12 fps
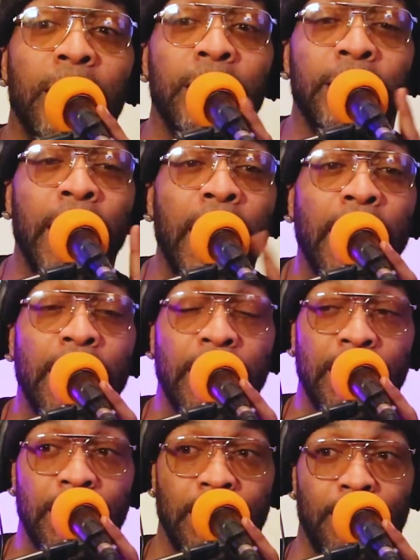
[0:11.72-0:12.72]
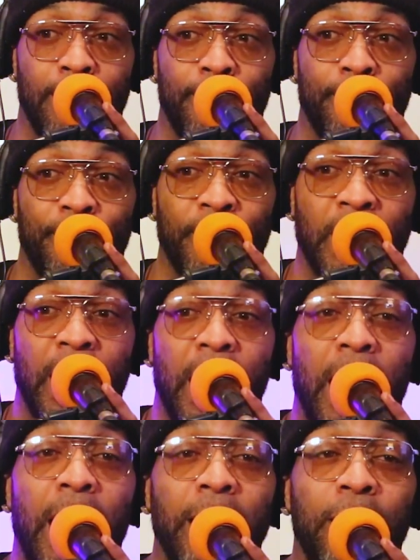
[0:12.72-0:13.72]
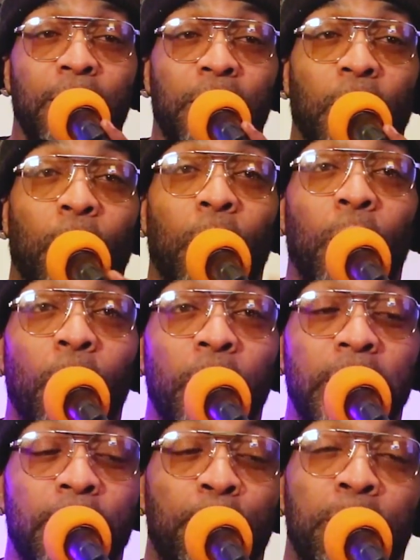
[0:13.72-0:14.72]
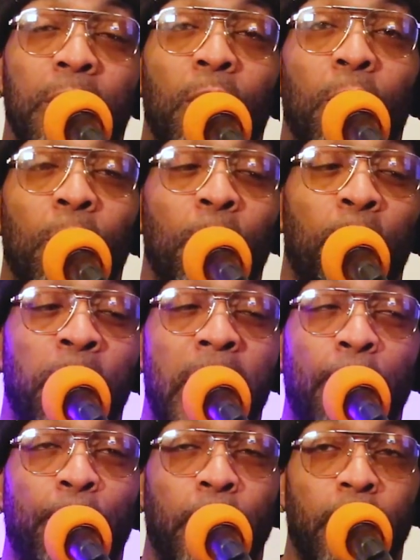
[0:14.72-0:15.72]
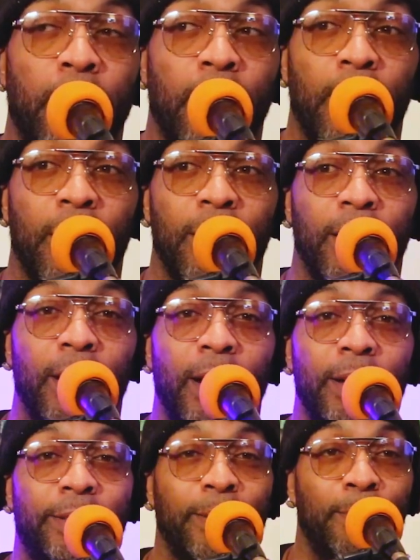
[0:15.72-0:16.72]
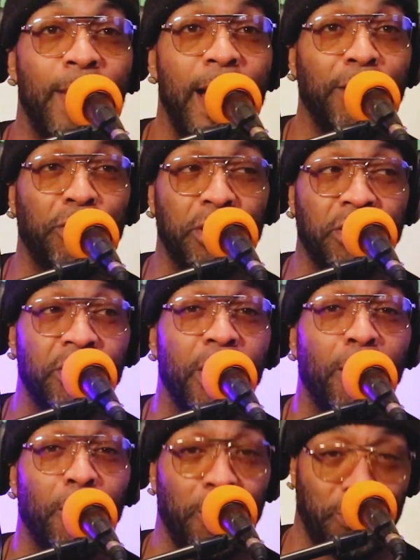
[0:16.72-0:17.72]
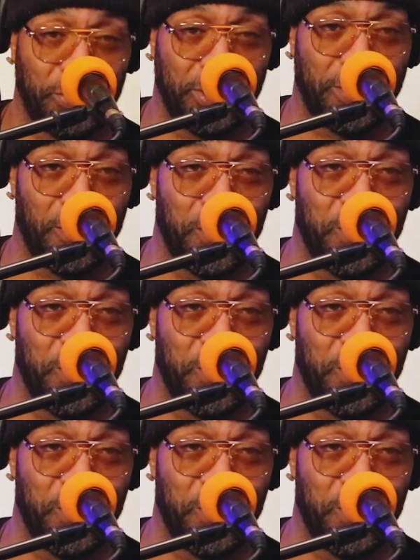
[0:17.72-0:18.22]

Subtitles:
nigga, I used to always blow pepper into Magic's nose.